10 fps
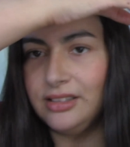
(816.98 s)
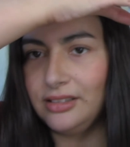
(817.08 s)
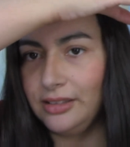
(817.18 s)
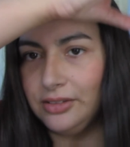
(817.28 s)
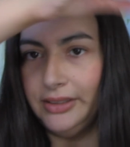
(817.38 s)

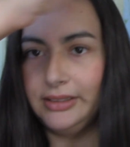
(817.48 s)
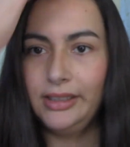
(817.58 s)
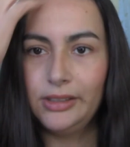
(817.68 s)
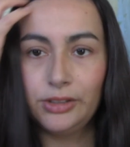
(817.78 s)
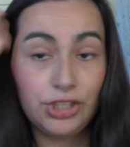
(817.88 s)
I don't have the
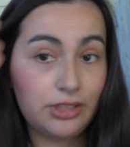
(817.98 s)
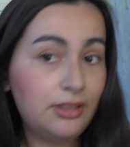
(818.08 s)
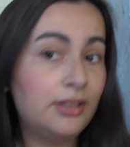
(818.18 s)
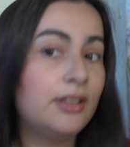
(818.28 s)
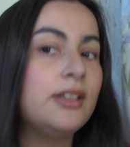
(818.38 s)
energy.
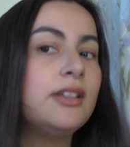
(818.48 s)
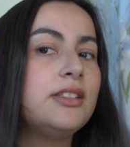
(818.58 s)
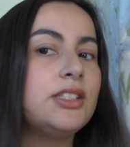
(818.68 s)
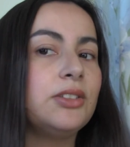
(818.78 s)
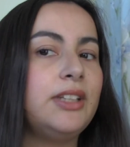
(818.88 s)

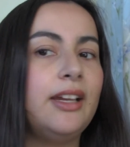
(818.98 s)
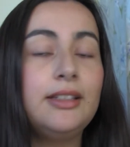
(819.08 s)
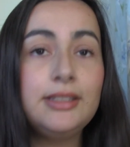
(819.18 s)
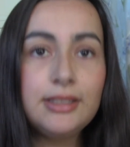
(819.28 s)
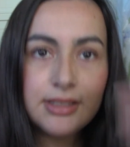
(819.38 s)
So yeah,
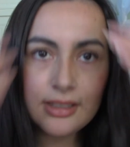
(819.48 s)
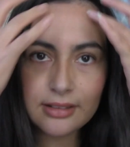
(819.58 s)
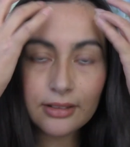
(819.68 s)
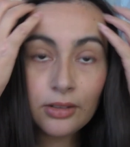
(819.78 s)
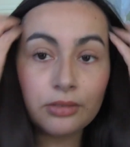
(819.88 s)
this is
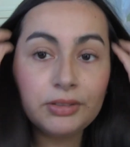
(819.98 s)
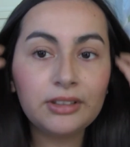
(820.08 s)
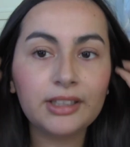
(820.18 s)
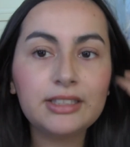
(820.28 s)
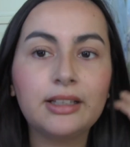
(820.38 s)
it. Hope you
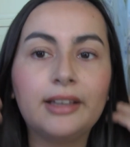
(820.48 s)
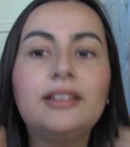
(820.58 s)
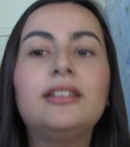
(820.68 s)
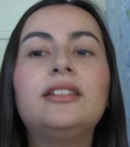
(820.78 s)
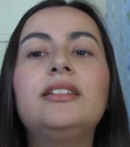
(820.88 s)
guys like
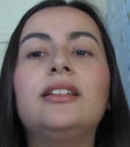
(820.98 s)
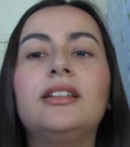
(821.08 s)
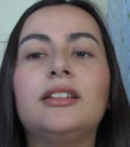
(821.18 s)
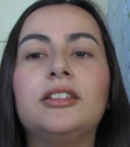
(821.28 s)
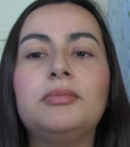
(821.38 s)
it.
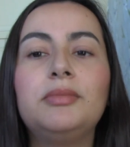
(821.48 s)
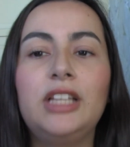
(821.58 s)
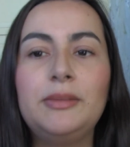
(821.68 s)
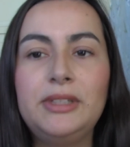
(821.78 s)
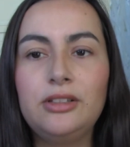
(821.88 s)
Um,
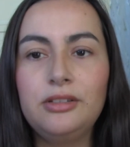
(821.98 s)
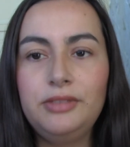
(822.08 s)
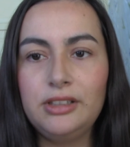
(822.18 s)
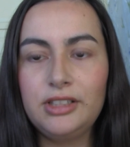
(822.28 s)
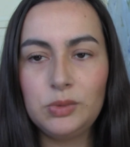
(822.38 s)
let me know if
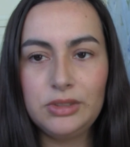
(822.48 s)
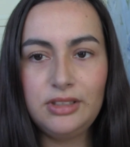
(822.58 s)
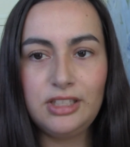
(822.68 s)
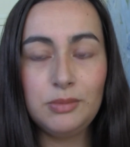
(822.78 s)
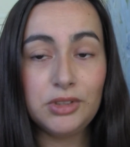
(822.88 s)
you guys want to
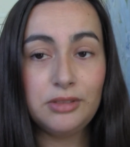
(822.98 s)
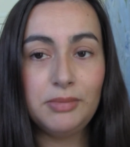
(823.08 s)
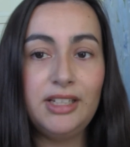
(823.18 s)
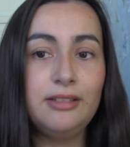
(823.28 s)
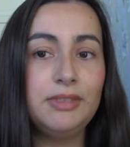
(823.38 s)
see more
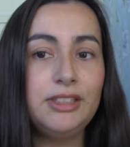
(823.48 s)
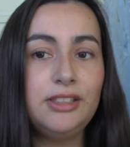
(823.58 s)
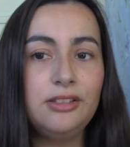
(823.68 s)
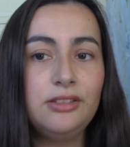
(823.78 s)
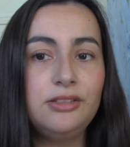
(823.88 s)
makeup
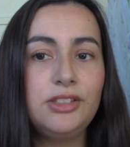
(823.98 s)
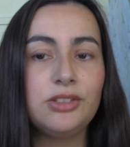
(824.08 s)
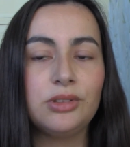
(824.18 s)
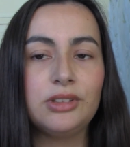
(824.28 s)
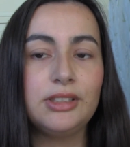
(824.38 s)
videos
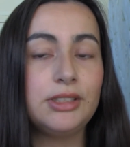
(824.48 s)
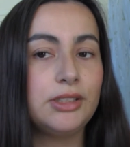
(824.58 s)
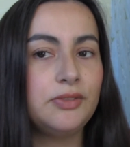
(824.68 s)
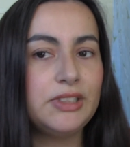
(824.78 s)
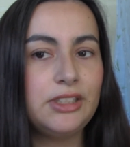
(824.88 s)
or
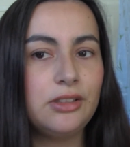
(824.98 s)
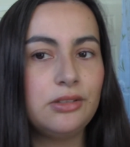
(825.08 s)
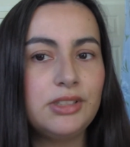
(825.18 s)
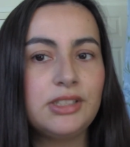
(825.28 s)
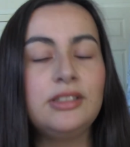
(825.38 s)
other
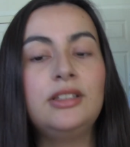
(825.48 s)
videos.